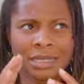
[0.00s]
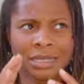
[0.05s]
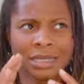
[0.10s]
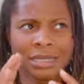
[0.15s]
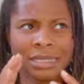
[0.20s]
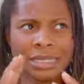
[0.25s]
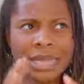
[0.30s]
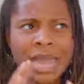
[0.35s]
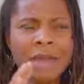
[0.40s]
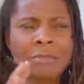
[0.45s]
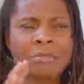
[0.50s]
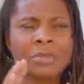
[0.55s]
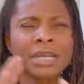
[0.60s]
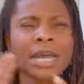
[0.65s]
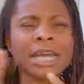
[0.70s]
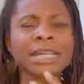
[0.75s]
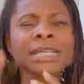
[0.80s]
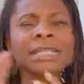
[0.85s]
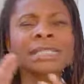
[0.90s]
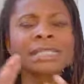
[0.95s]
yet, but
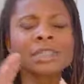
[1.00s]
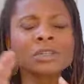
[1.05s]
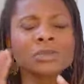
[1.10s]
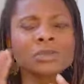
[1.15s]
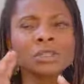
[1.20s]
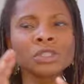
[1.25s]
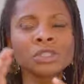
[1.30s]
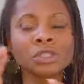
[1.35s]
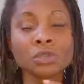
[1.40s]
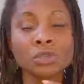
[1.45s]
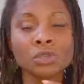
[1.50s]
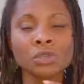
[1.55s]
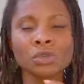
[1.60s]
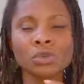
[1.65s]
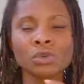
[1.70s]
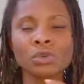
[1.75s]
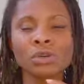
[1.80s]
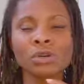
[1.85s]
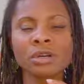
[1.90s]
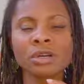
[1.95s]
I still wasn't
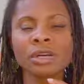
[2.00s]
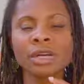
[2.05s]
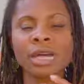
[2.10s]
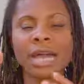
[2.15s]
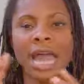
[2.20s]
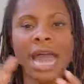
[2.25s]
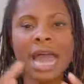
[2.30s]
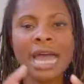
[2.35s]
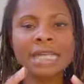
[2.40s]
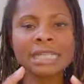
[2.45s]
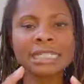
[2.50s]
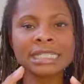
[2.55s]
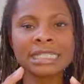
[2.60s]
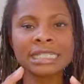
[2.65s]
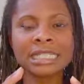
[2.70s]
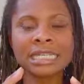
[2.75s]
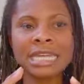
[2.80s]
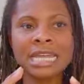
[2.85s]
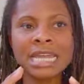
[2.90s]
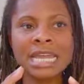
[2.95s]
sure,
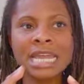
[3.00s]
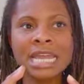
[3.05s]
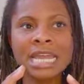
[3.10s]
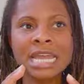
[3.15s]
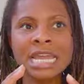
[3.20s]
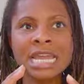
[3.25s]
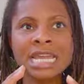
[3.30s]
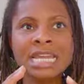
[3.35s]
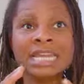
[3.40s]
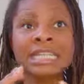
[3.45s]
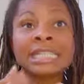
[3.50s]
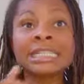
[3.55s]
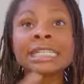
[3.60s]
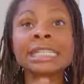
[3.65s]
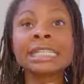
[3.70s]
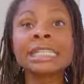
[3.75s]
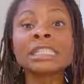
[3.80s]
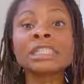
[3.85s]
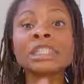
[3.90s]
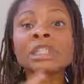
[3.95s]
and he
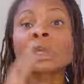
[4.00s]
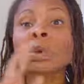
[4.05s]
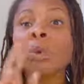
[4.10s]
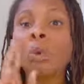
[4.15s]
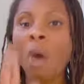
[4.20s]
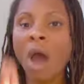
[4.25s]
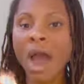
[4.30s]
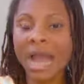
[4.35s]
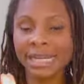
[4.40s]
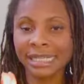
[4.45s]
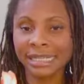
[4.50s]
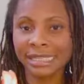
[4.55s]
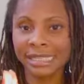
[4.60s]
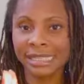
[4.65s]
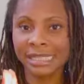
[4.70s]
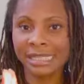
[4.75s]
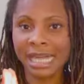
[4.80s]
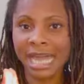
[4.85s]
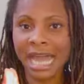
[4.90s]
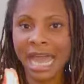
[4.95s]
did it
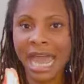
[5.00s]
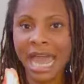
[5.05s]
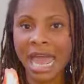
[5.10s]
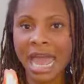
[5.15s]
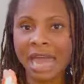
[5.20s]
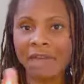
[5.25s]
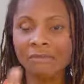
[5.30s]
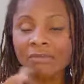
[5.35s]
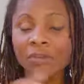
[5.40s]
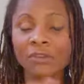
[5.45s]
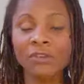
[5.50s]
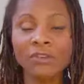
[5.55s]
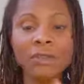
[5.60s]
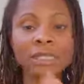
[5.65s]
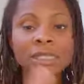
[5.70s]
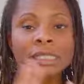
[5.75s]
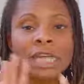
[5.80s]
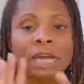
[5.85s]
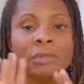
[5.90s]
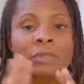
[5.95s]
twice. The
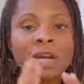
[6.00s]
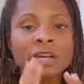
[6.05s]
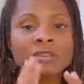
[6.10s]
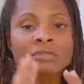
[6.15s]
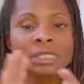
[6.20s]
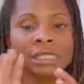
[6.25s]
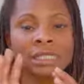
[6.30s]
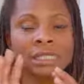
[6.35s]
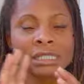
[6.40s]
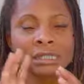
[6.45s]
first time I